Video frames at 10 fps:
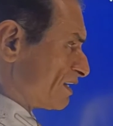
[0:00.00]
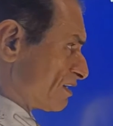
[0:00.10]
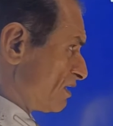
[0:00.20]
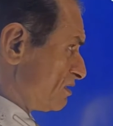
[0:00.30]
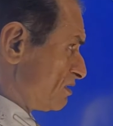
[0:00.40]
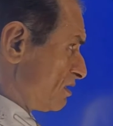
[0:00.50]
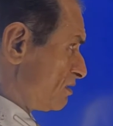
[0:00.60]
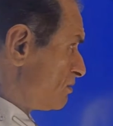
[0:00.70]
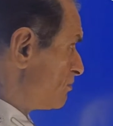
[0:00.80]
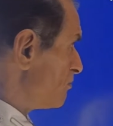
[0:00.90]

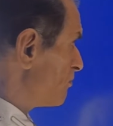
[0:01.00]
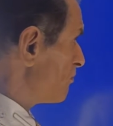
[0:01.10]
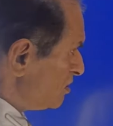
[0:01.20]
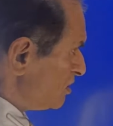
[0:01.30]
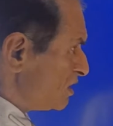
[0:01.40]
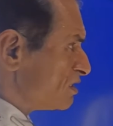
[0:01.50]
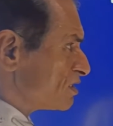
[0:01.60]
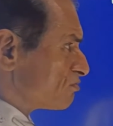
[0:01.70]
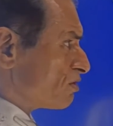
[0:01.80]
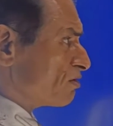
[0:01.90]
tetrahedron.
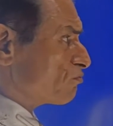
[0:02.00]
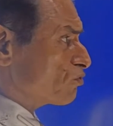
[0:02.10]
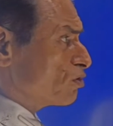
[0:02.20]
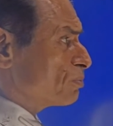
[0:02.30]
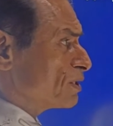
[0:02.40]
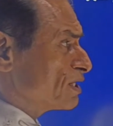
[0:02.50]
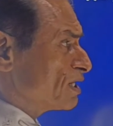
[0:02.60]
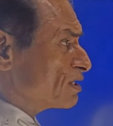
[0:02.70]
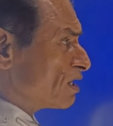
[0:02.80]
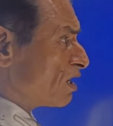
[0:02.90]
In this way, we will be
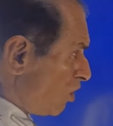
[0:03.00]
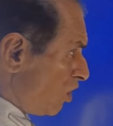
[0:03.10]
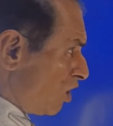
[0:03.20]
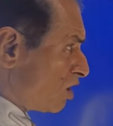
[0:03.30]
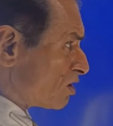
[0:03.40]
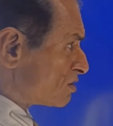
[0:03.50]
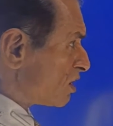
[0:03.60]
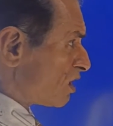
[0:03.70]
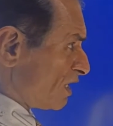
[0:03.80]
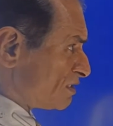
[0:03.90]
dealing all
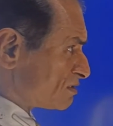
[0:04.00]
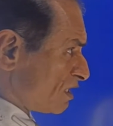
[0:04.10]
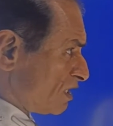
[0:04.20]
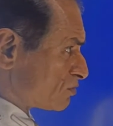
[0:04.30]
other lines